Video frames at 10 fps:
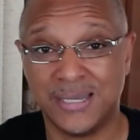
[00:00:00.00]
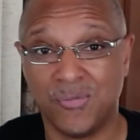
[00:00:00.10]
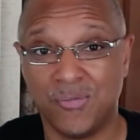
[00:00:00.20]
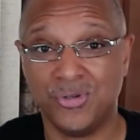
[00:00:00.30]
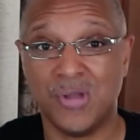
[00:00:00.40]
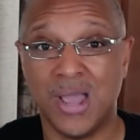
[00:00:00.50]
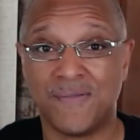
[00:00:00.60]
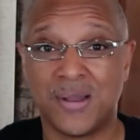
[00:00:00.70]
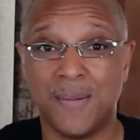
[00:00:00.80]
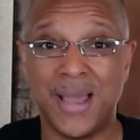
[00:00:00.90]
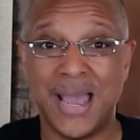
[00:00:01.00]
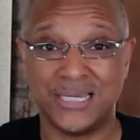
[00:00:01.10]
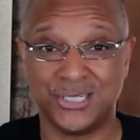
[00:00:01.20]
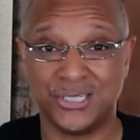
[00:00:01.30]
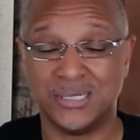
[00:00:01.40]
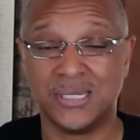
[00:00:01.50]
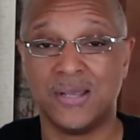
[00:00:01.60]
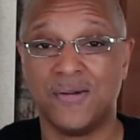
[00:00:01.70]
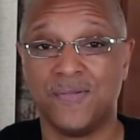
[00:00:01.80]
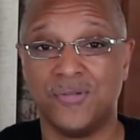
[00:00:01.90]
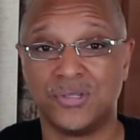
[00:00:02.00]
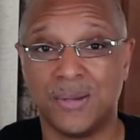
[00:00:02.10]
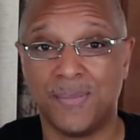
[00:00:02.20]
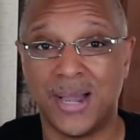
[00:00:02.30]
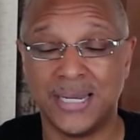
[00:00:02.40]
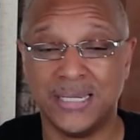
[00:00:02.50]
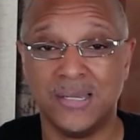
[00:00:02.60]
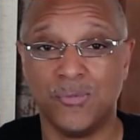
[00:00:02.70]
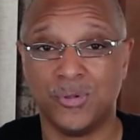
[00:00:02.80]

When you have compassion for somebody,